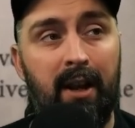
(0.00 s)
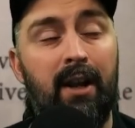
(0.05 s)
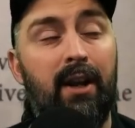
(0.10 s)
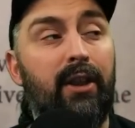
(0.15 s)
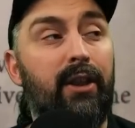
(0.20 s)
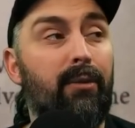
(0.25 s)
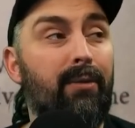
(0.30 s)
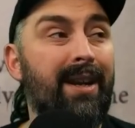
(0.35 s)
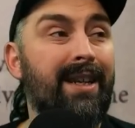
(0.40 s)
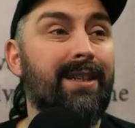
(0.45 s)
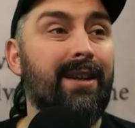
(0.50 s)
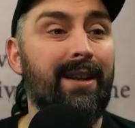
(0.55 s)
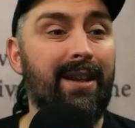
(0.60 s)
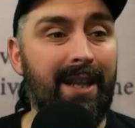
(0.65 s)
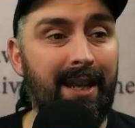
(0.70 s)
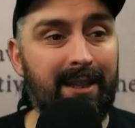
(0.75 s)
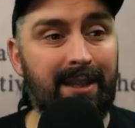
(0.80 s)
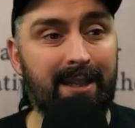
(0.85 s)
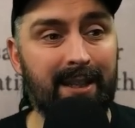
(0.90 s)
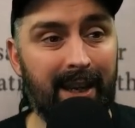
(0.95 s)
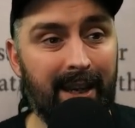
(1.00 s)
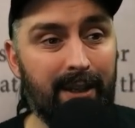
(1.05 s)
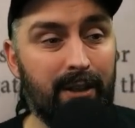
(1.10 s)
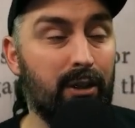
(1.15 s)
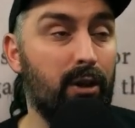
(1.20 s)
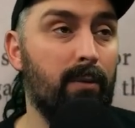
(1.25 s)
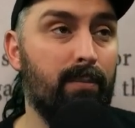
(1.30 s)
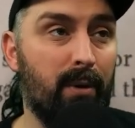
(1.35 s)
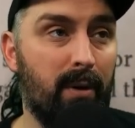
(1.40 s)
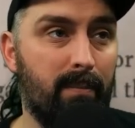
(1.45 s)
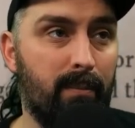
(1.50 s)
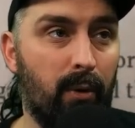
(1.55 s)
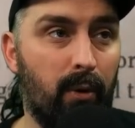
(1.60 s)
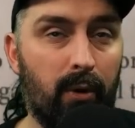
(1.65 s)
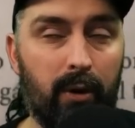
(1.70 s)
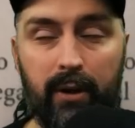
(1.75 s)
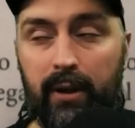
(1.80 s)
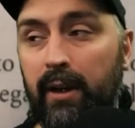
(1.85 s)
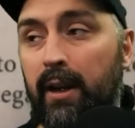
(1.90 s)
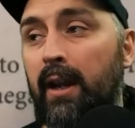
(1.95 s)
The reason this is super
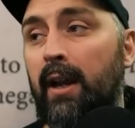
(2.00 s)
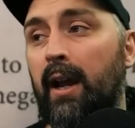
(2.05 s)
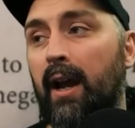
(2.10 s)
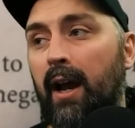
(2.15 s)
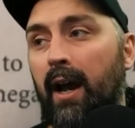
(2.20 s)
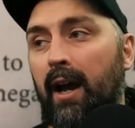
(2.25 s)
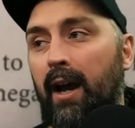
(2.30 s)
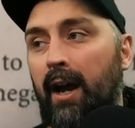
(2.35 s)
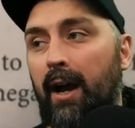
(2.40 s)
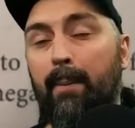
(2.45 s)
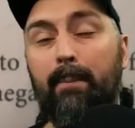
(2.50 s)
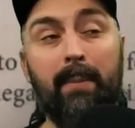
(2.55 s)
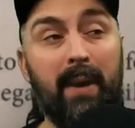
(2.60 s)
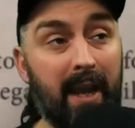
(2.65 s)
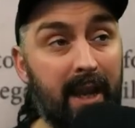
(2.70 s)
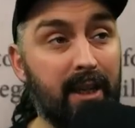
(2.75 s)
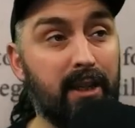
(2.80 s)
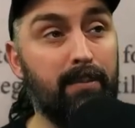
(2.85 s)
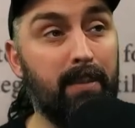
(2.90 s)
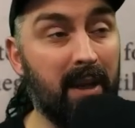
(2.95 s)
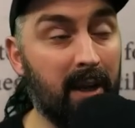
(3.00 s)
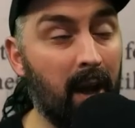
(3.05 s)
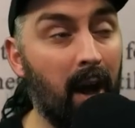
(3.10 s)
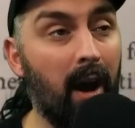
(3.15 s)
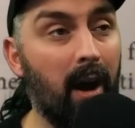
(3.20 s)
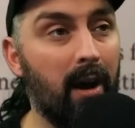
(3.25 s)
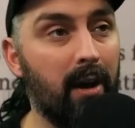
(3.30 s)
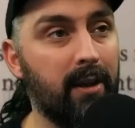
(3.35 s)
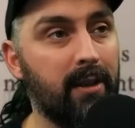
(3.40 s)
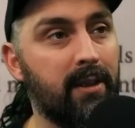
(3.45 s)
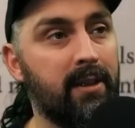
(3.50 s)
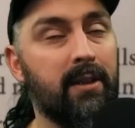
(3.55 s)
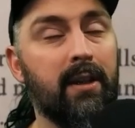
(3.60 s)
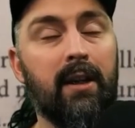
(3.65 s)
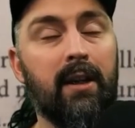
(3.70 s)
important is because